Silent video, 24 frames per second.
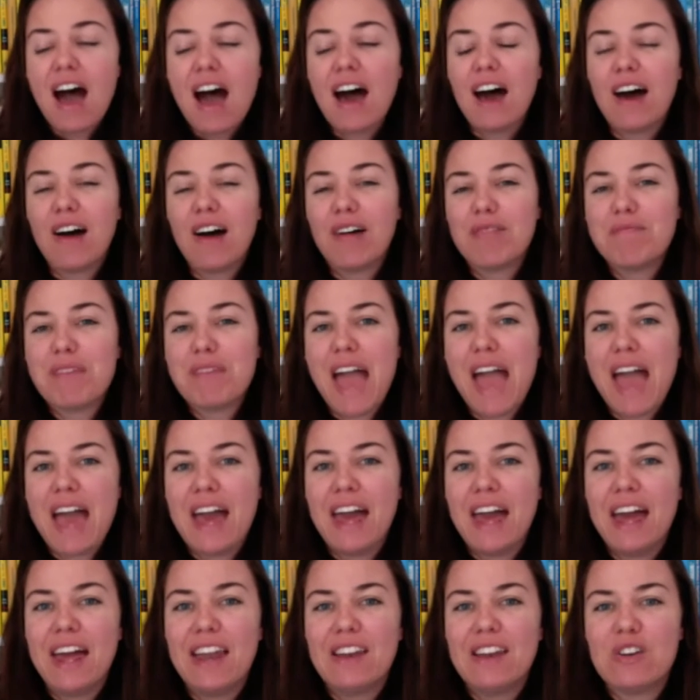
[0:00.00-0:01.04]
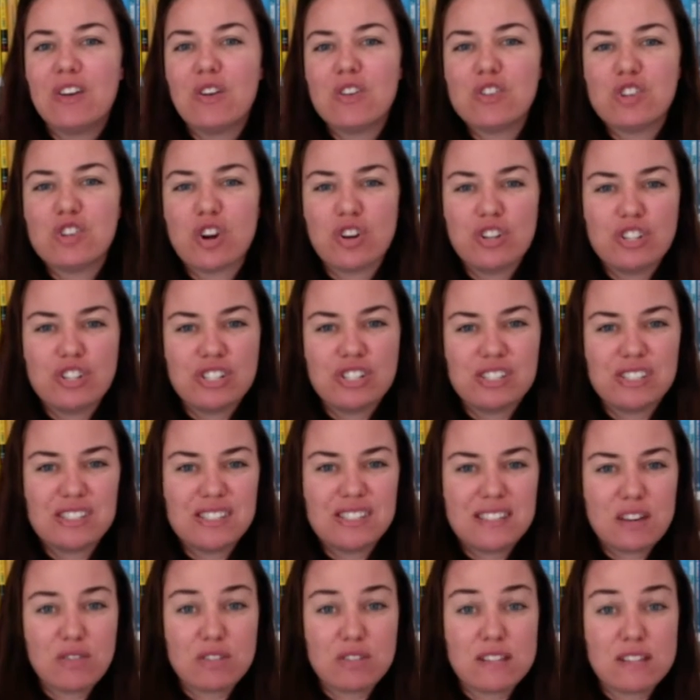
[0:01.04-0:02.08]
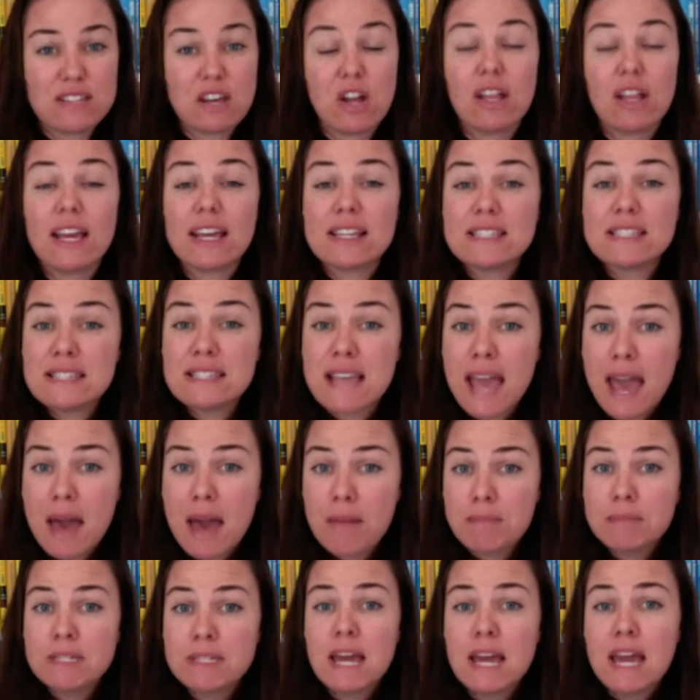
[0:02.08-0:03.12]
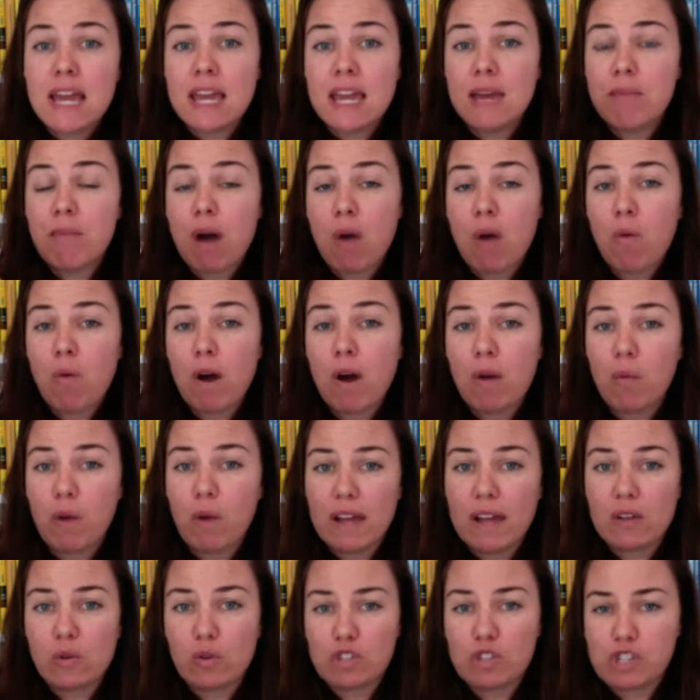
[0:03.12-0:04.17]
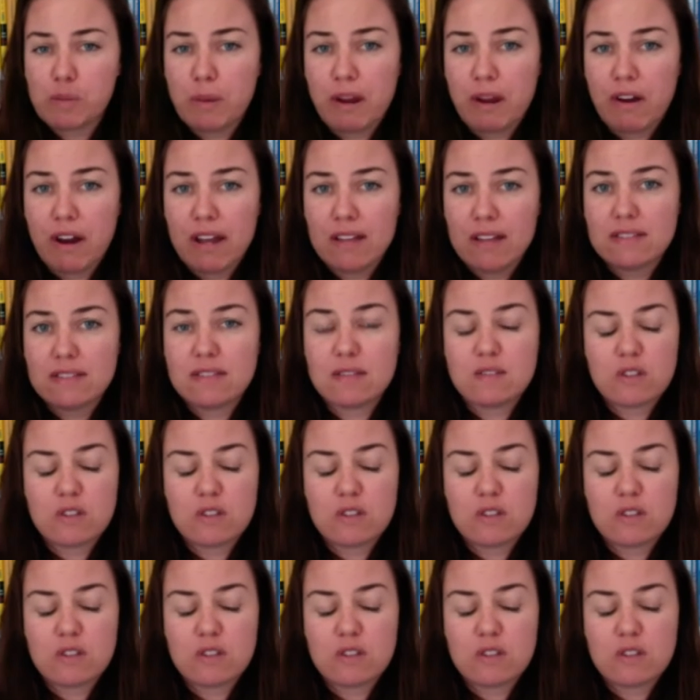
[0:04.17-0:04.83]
and don't just sell, except in my 1-week launch periods.